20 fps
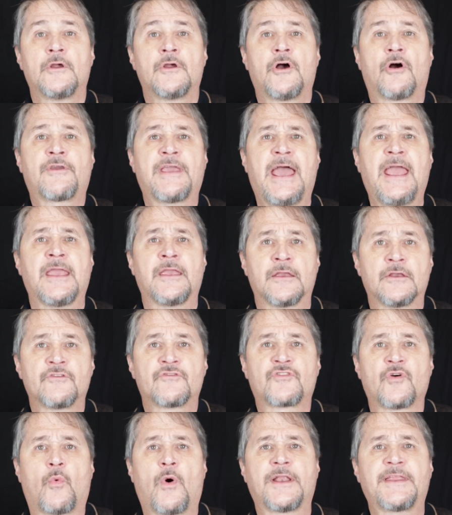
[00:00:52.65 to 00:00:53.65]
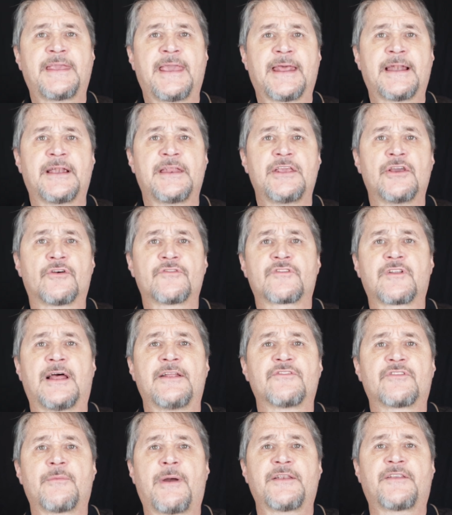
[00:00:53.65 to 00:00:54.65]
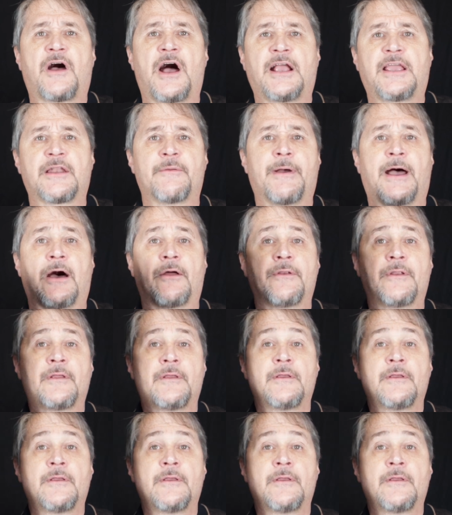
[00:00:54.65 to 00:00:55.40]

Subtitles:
Okay, so what Canon EOS lens am I talking about?